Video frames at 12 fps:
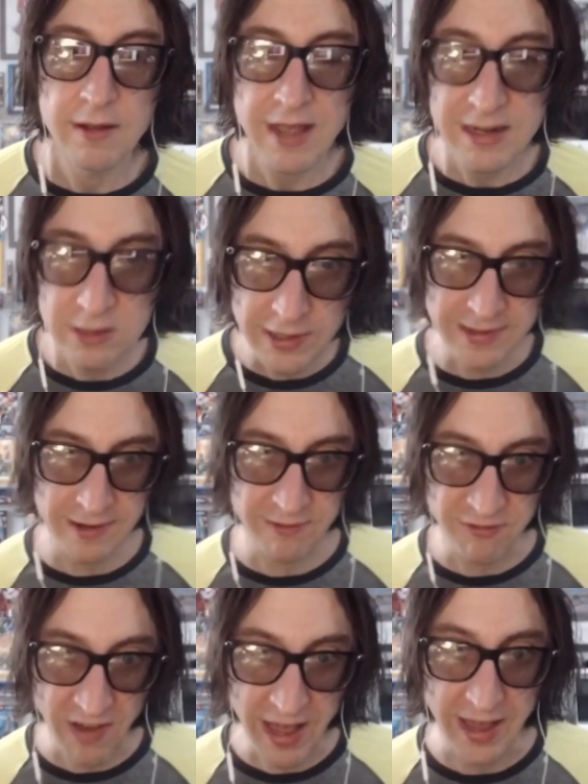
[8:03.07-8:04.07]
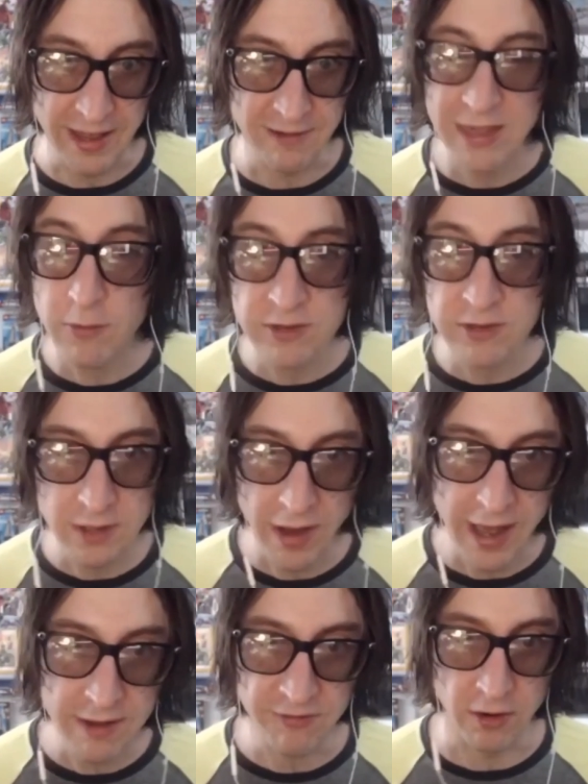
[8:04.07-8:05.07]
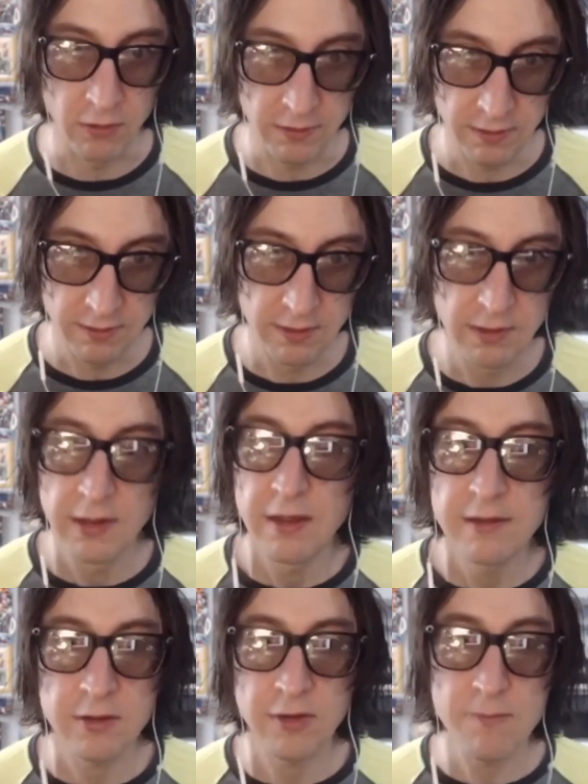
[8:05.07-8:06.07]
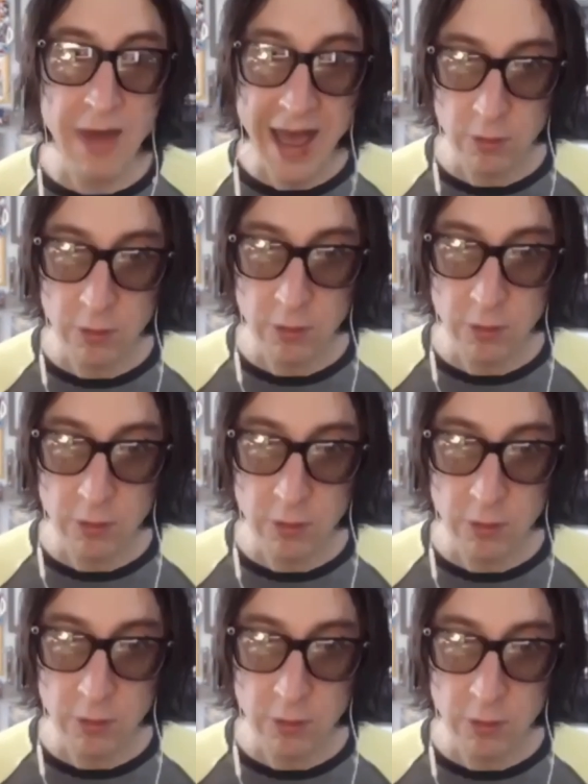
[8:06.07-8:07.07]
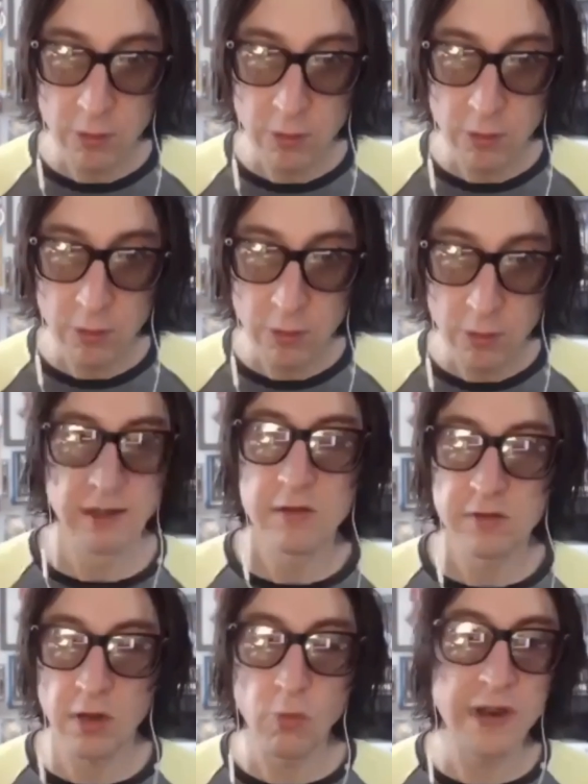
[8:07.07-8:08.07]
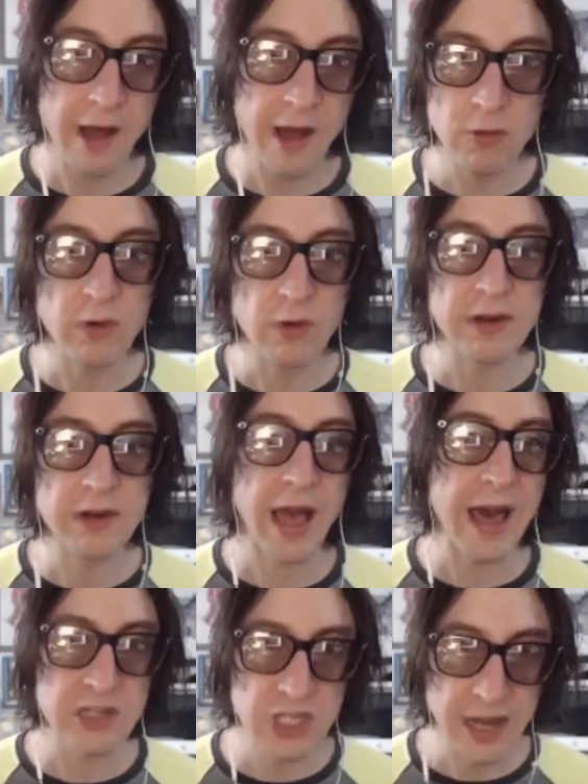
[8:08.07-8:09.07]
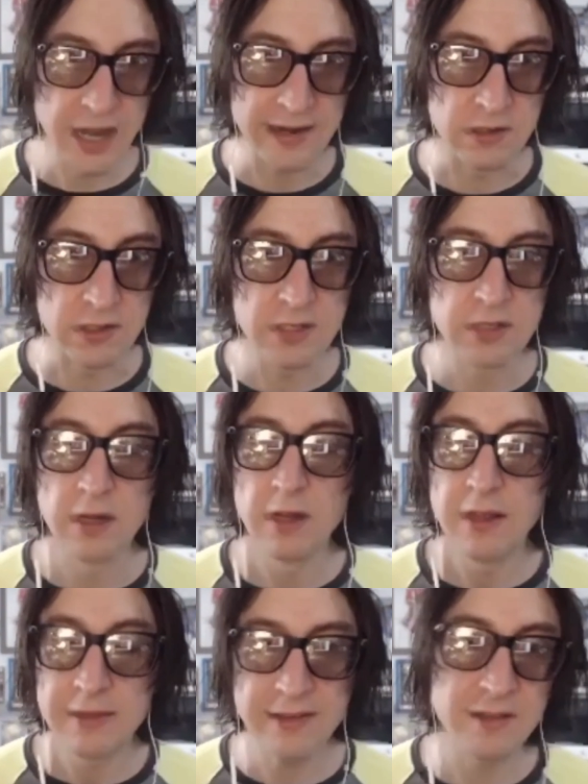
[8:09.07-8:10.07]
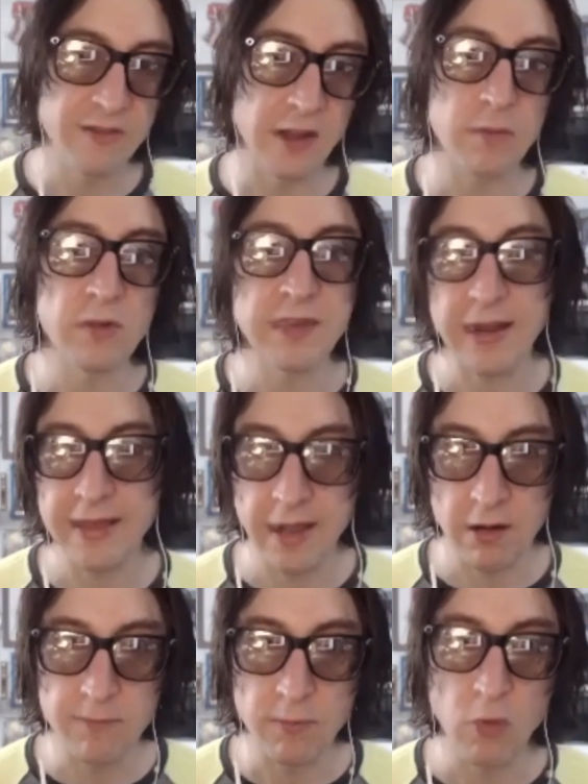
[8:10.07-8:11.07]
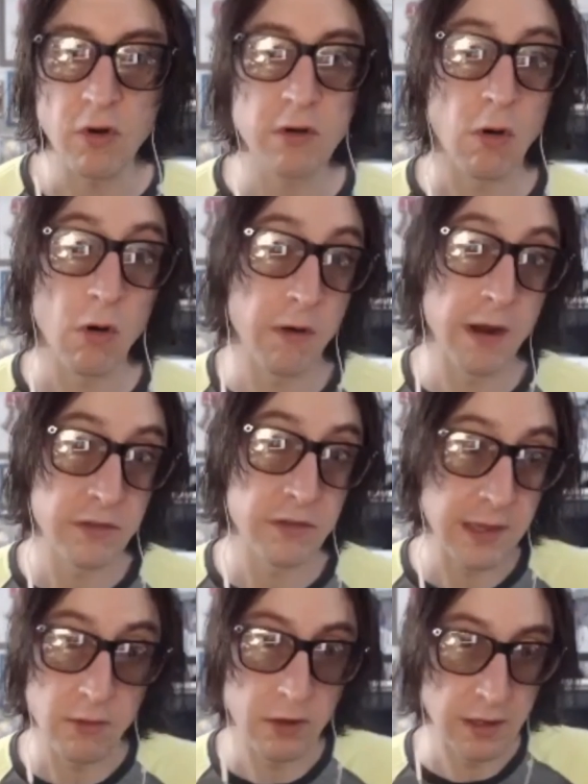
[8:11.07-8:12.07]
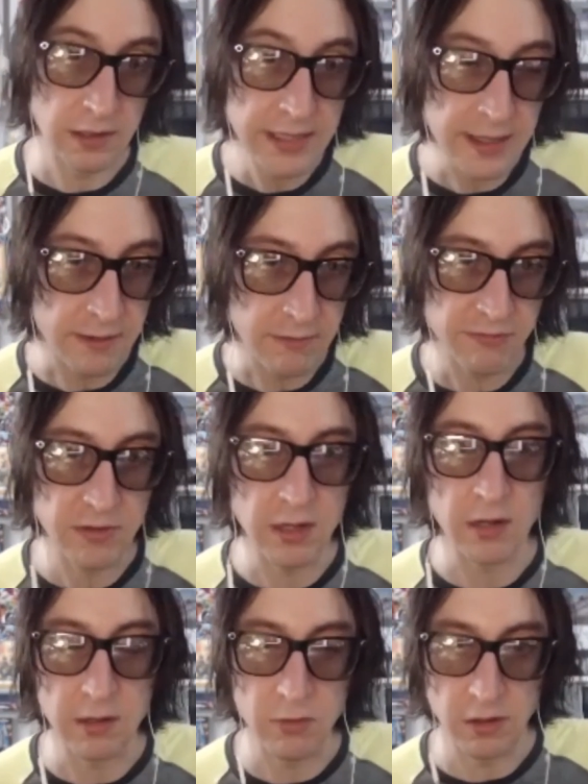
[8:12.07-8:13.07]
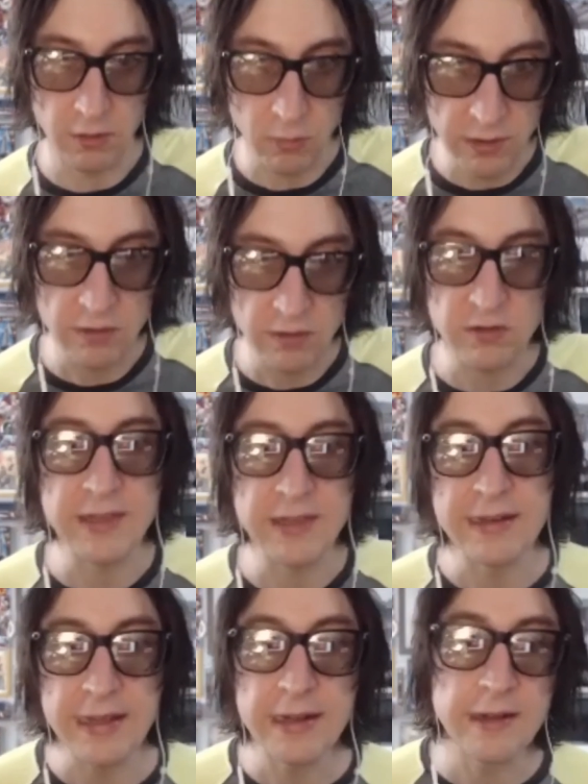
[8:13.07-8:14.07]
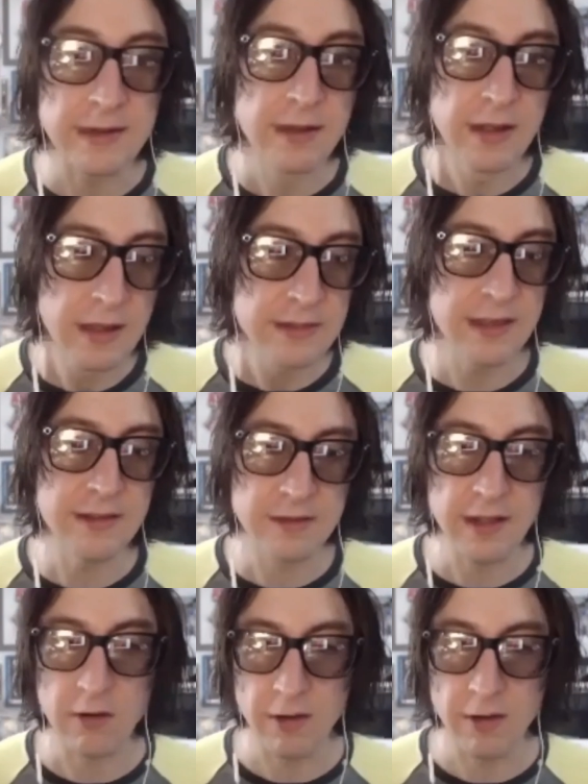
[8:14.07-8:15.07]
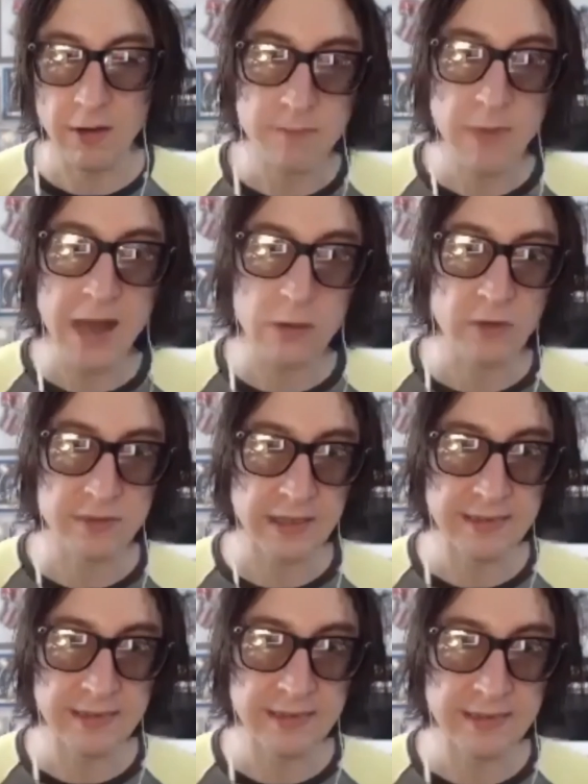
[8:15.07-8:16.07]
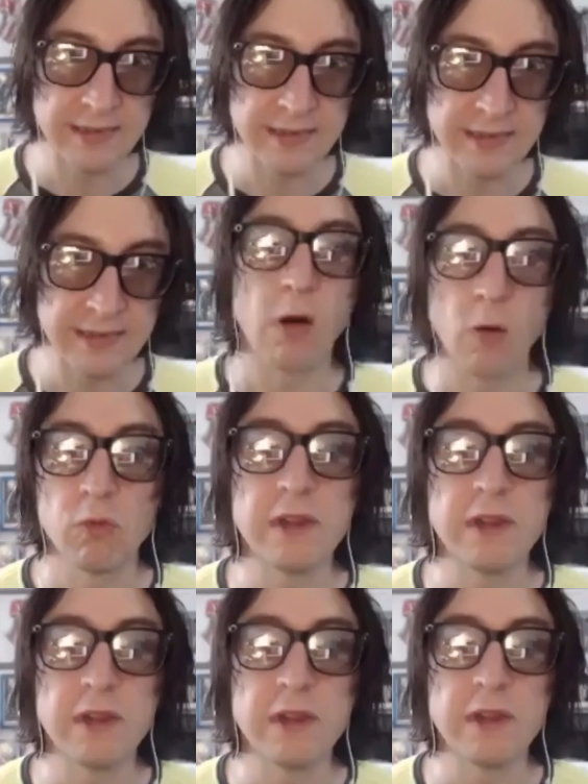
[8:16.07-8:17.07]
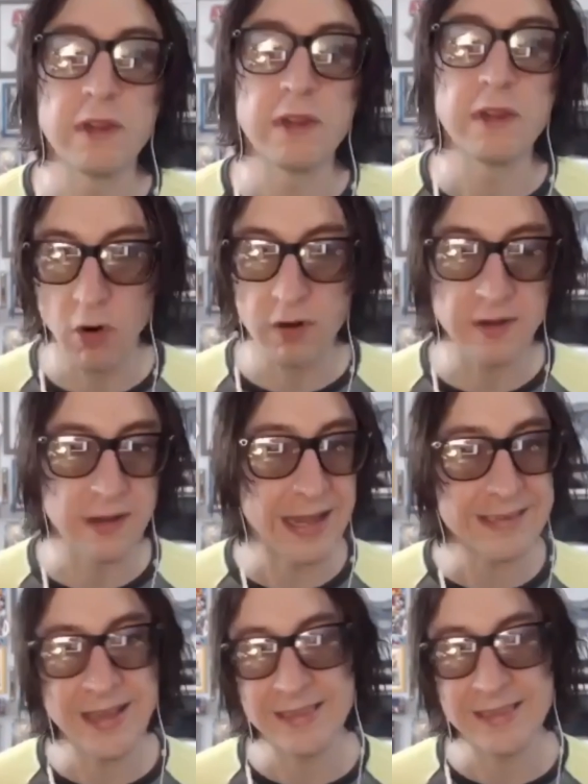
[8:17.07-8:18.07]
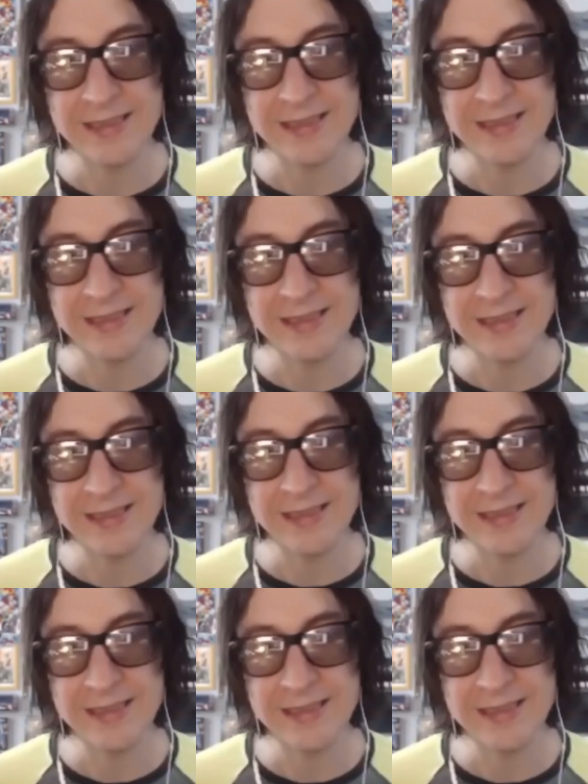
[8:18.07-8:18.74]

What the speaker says: In 2005, there was no iPhone. So the Mac was it. But when everyone had a change, these developers had to get on board, or else they were going to leave. They were going to go to Windows because they needed the Mac was the center and the only thing that we worked on. That's not the case.